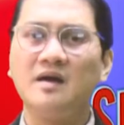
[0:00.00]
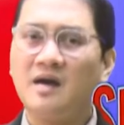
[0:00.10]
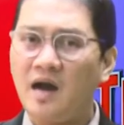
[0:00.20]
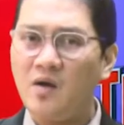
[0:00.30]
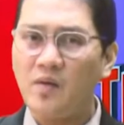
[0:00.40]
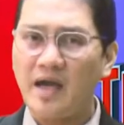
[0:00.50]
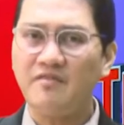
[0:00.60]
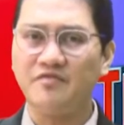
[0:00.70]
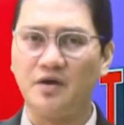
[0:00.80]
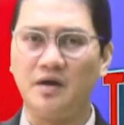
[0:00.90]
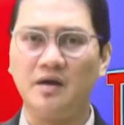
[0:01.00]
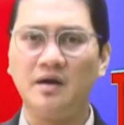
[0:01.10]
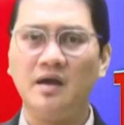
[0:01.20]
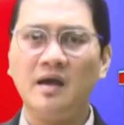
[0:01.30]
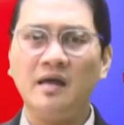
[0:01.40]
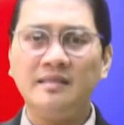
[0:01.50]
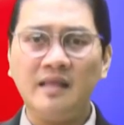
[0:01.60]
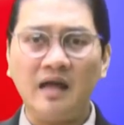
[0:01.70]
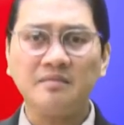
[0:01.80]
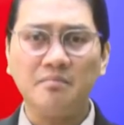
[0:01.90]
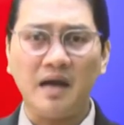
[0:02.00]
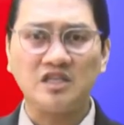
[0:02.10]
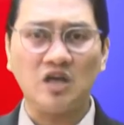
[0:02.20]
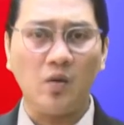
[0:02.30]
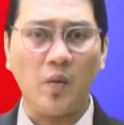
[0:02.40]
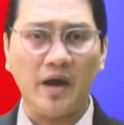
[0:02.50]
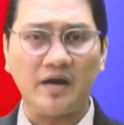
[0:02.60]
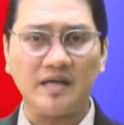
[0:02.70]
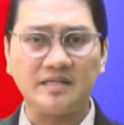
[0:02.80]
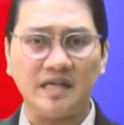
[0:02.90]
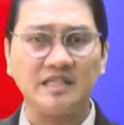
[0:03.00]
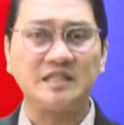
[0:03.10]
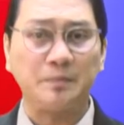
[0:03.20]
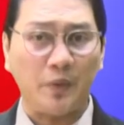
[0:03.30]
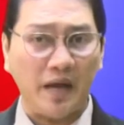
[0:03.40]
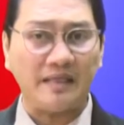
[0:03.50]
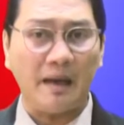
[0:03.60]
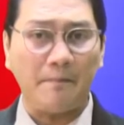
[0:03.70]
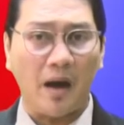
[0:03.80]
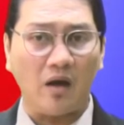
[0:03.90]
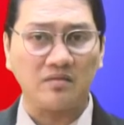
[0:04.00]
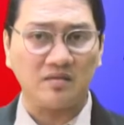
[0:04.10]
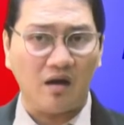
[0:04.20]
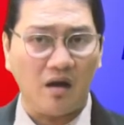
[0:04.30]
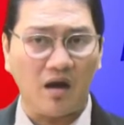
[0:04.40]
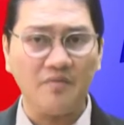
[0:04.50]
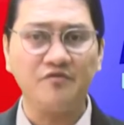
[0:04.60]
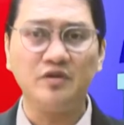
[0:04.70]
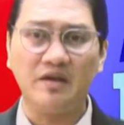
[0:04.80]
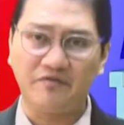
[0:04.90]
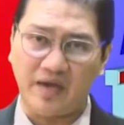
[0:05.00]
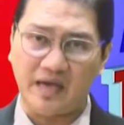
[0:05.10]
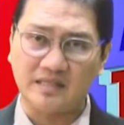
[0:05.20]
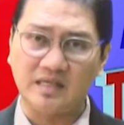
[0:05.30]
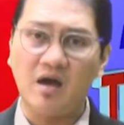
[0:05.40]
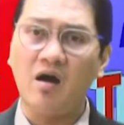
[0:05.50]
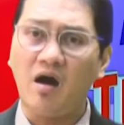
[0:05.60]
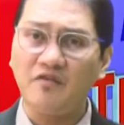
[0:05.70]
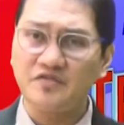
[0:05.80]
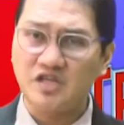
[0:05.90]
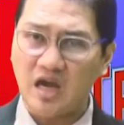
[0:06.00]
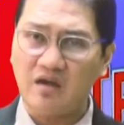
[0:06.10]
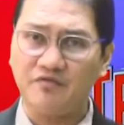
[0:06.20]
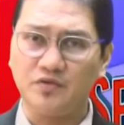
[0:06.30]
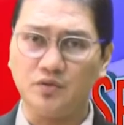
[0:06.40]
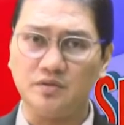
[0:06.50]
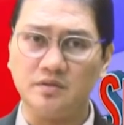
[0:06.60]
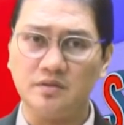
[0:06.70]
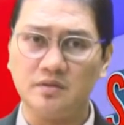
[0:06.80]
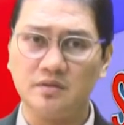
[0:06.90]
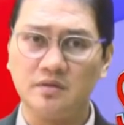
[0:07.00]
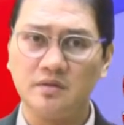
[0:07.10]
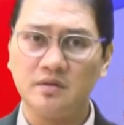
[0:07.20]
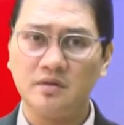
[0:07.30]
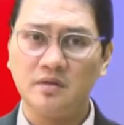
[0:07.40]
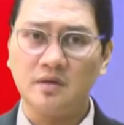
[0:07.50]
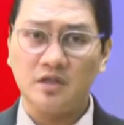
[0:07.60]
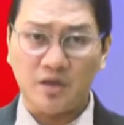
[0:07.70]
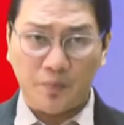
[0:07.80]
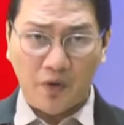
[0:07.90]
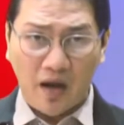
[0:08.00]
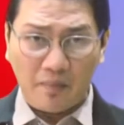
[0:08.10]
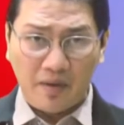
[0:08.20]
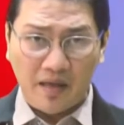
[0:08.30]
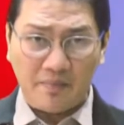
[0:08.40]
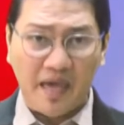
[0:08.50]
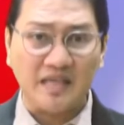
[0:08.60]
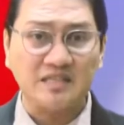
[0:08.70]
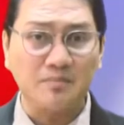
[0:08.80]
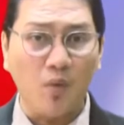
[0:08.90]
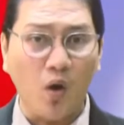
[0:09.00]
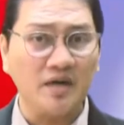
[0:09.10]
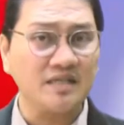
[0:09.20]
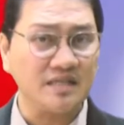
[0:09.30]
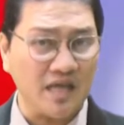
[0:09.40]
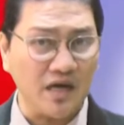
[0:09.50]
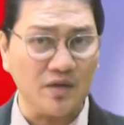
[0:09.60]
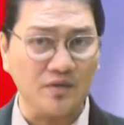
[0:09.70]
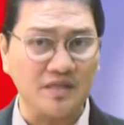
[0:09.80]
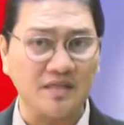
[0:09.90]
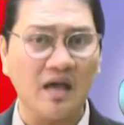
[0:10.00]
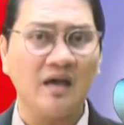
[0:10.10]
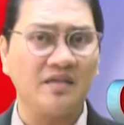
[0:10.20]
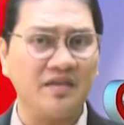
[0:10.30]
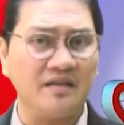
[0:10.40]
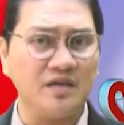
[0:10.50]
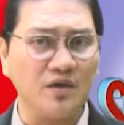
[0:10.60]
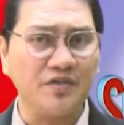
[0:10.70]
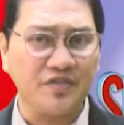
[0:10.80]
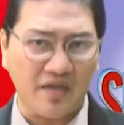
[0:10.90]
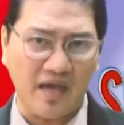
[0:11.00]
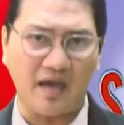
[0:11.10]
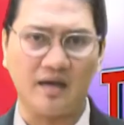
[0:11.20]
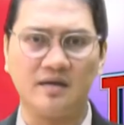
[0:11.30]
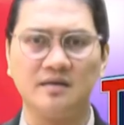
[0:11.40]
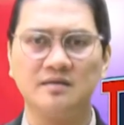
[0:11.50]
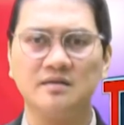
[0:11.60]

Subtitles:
However, not much awareness is spread about the harmful effects of junk food. The problem is more serious than you think.